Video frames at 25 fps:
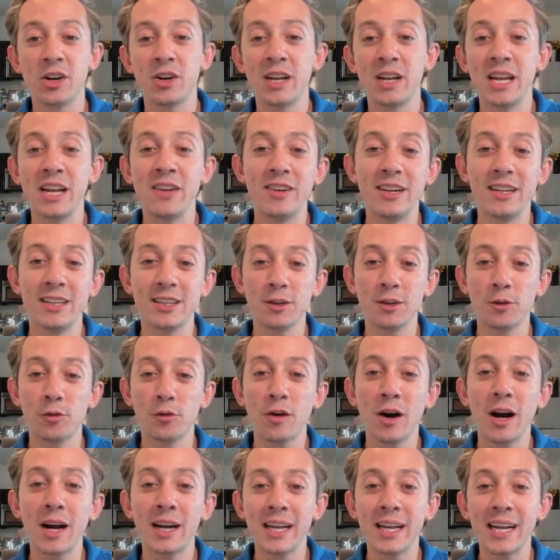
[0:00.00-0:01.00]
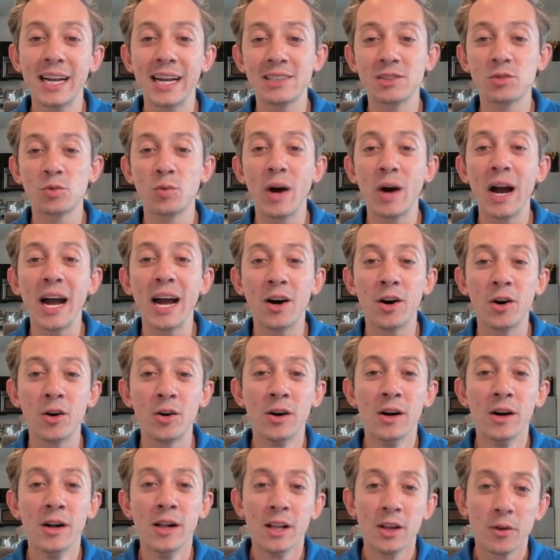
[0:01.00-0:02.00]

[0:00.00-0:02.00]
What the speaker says: And even into Friday as well,